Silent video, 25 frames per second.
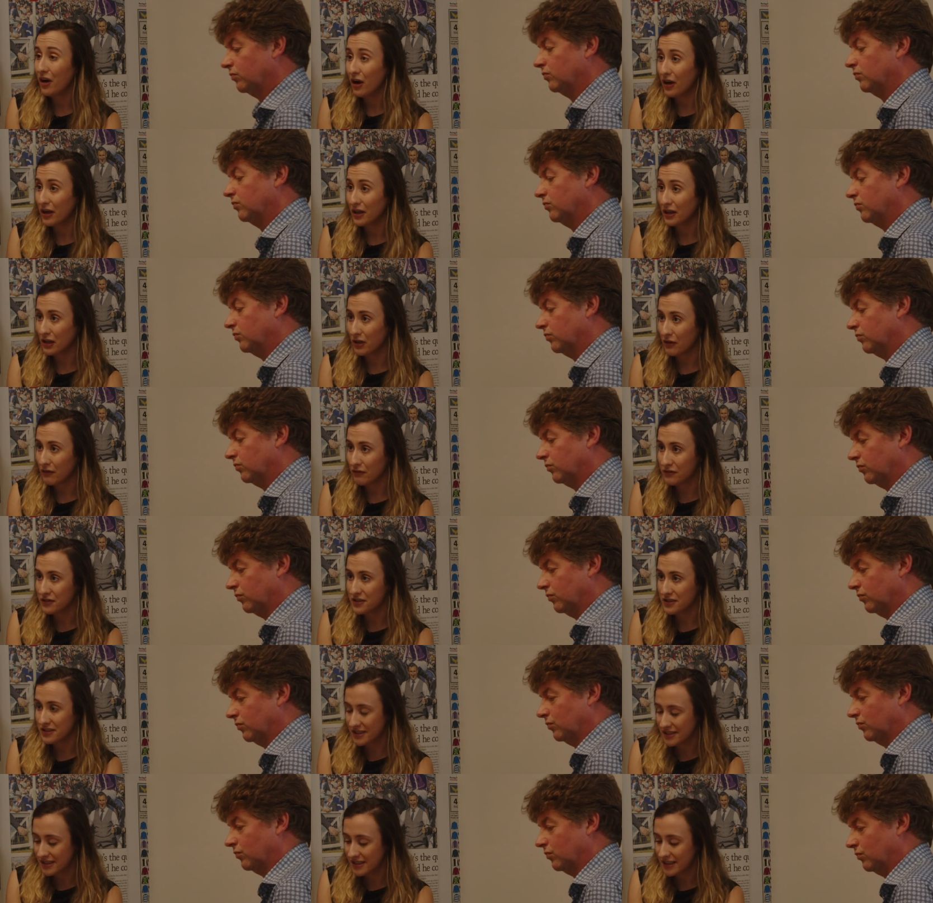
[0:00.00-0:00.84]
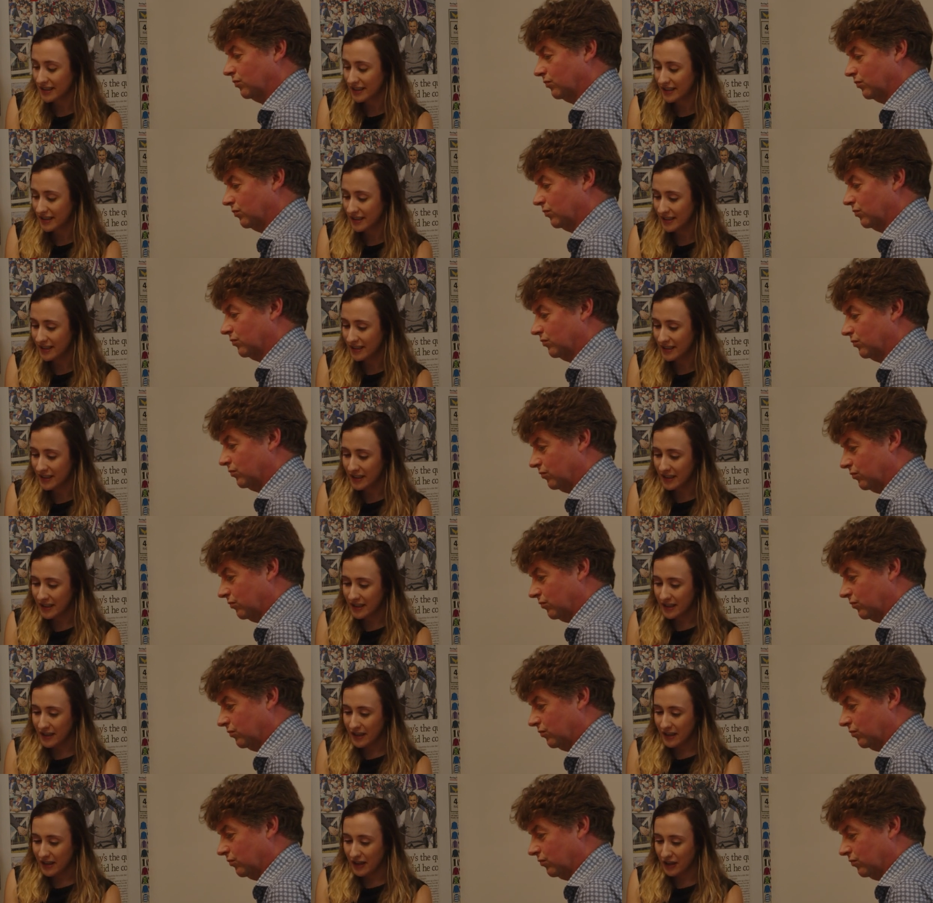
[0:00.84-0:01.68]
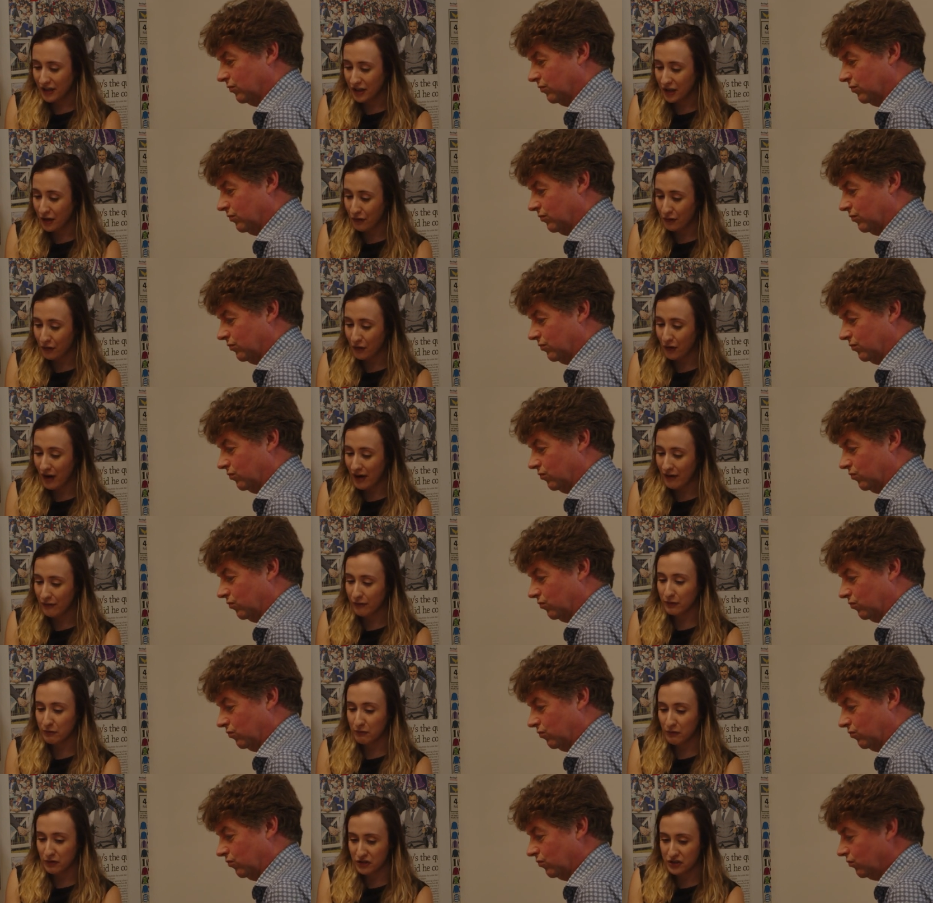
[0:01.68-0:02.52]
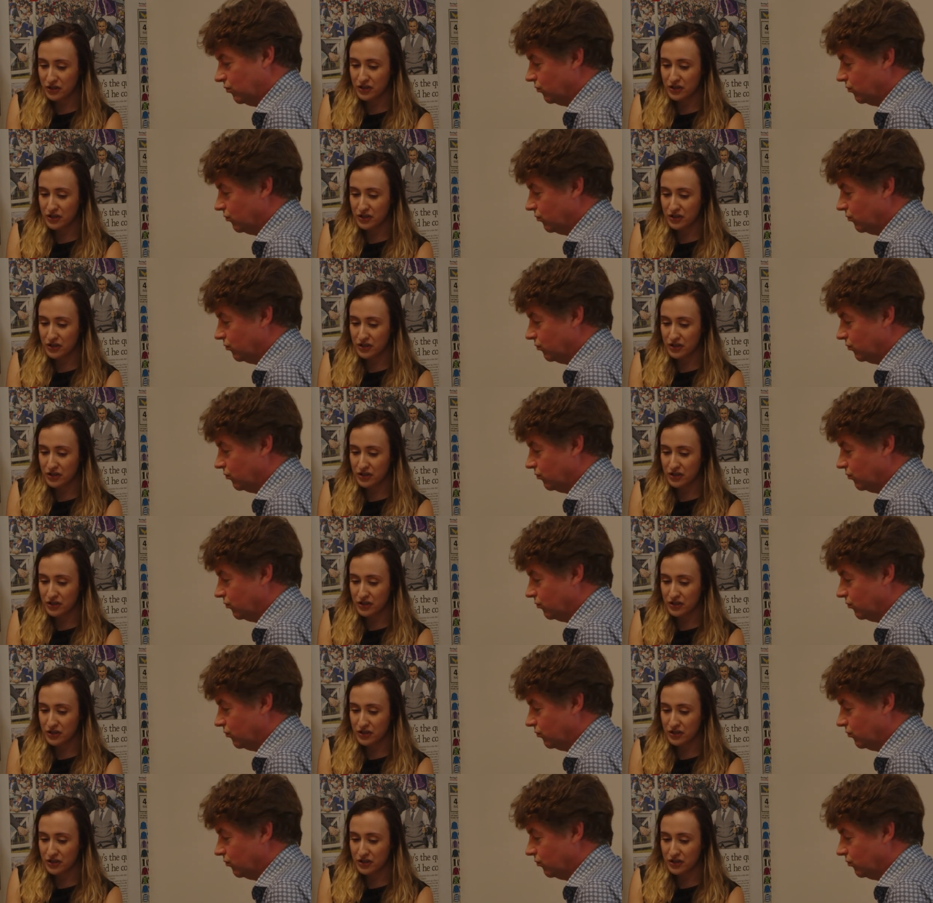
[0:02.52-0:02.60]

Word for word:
Speaker 1: I'd love to see. I know not everyone